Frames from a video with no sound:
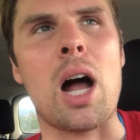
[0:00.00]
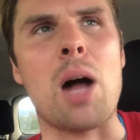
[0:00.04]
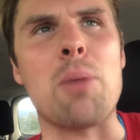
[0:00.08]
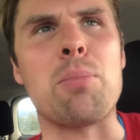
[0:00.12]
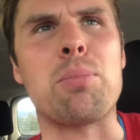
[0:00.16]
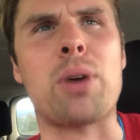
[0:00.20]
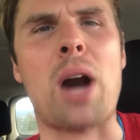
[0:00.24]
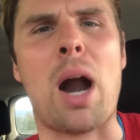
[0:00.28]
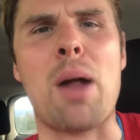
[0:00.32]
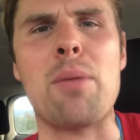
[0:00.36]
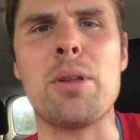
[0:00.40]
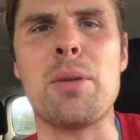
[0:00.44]

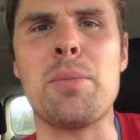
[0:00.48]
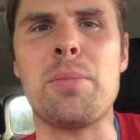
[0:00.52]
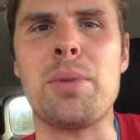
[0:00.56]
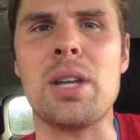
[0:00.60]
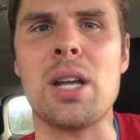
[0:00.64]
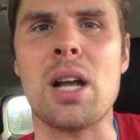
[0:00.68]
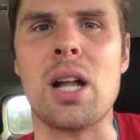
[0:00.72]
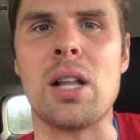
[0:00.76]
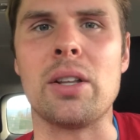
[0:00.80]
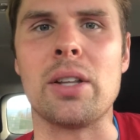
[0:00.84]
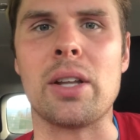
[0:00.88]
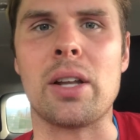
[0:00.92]
probably
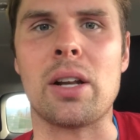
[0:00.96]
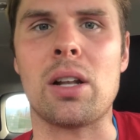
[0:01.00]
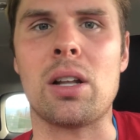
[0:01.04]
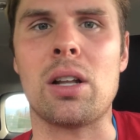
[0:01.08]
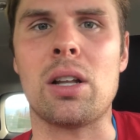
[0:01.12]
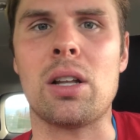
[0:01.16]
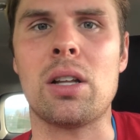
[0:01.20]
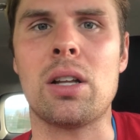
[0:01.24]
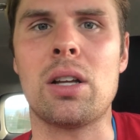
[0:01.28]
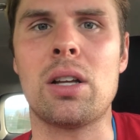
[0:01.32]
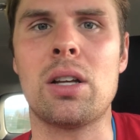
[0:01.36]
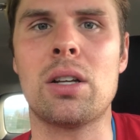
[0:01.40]
be a
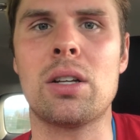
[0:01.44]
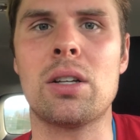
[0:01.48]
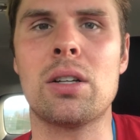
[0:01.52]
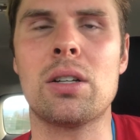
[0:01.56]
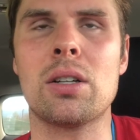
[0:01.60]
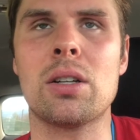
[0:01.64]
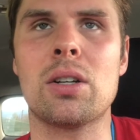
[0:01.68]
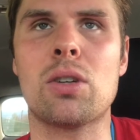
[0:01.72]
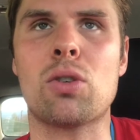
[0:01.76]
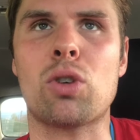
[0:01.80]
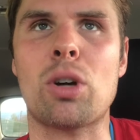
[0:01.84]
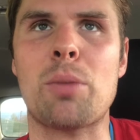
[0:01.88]
little
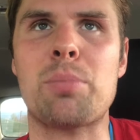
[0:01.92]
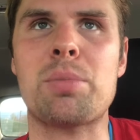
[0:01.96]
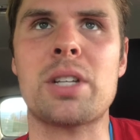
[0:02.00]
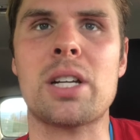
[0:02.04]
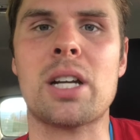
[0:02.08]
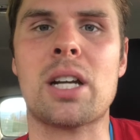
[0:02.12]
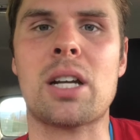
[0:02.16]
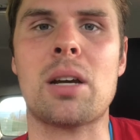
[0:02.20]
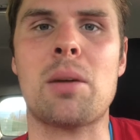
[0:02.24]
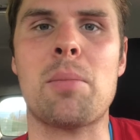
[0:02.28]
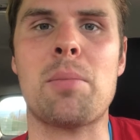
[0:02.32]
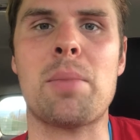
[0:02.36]

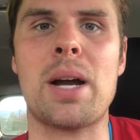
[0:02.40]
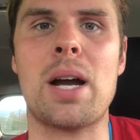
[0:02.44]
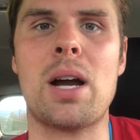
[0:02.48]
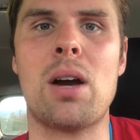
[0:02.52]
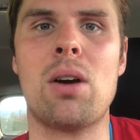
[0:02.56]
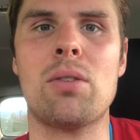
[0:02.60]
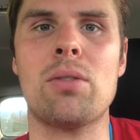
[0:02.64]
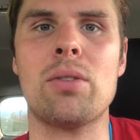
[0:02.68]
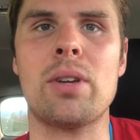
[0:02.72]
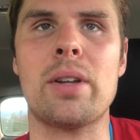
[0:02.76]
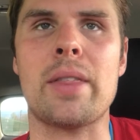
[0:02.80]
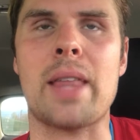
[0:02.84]
cryptic
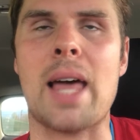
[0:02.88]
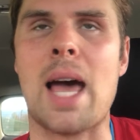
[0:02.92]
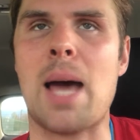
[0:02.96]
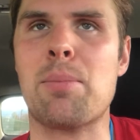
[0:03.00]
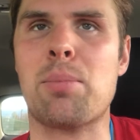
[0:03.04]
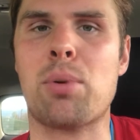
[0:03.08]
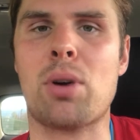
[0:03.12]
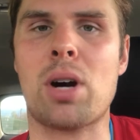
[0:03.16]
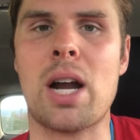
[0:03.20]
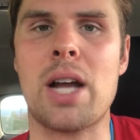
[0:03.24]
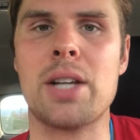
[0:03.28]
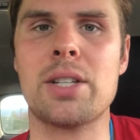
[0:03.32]
about that
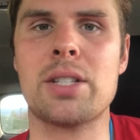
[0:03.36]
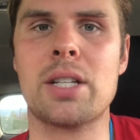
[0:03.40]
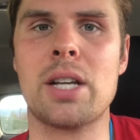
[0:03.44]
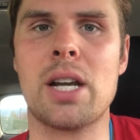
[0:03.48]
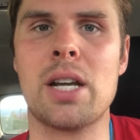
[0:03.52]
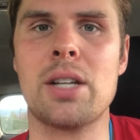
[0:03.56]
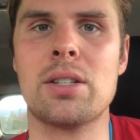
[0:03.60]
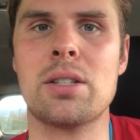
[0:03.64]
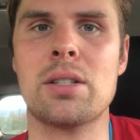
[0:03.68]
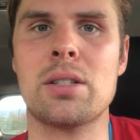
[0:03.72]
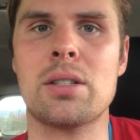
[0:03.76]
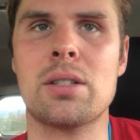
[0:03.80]

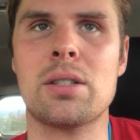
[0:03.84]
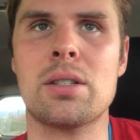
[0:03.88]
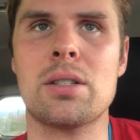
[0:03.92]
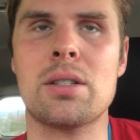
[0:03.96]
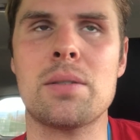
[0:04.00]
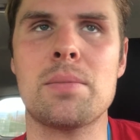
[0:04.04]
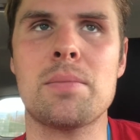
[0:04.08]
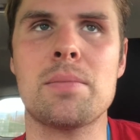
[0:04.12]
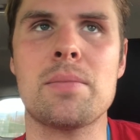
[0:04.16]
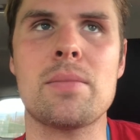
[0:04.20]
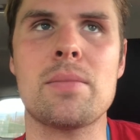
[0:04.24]
process,